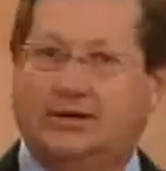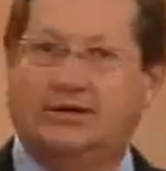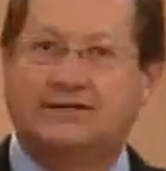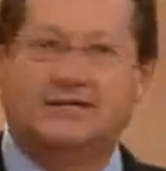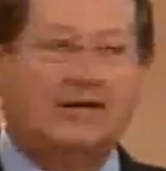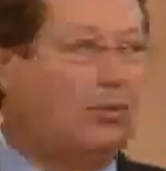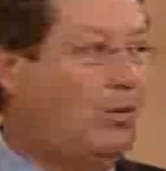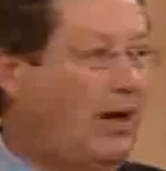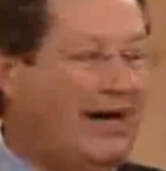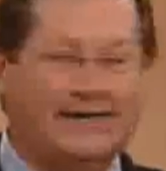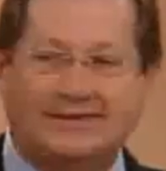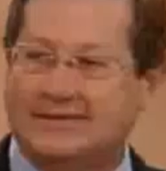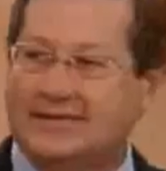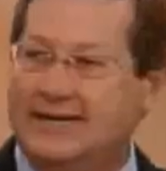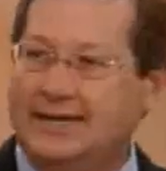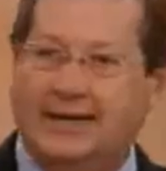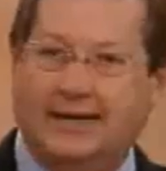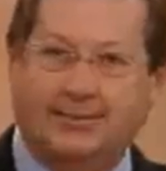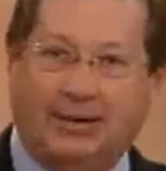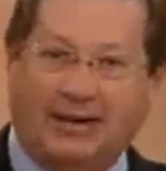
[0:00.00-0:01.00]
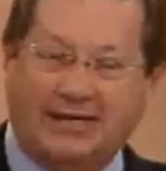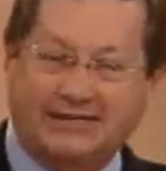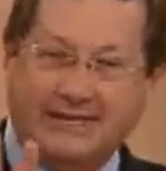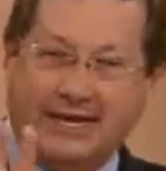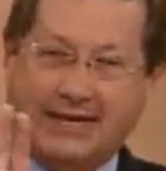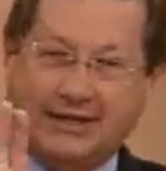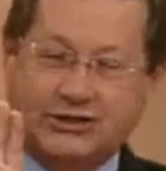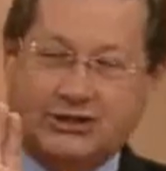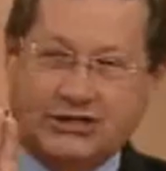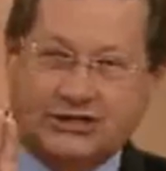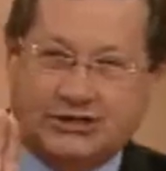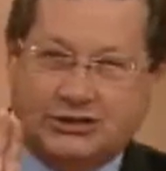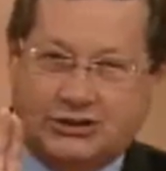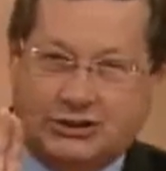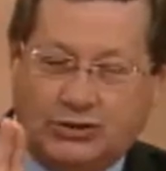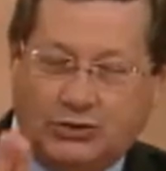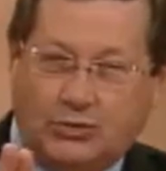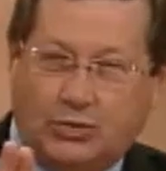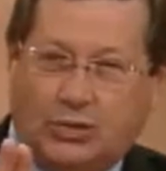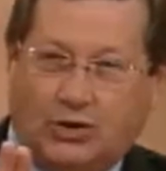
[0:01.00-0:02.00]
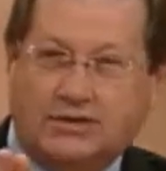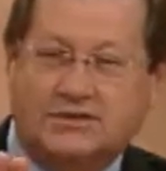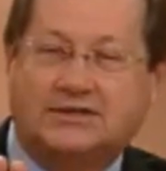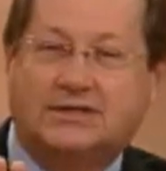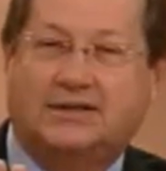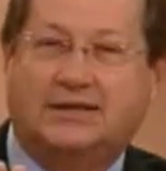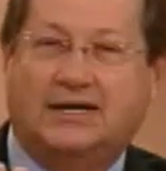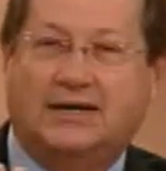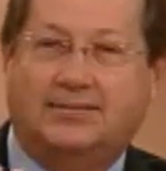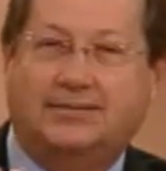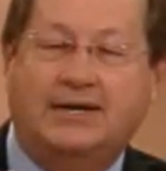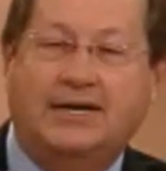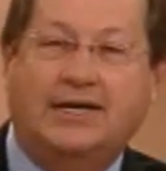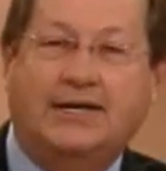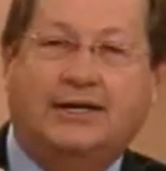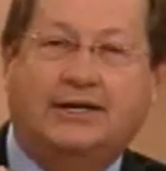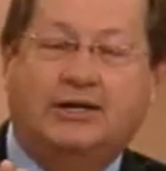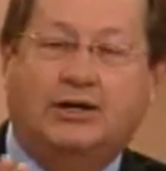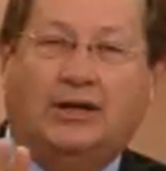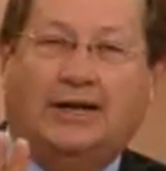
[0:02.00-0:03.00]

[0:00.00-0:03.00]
to say, what? And by saying just 2 words to them,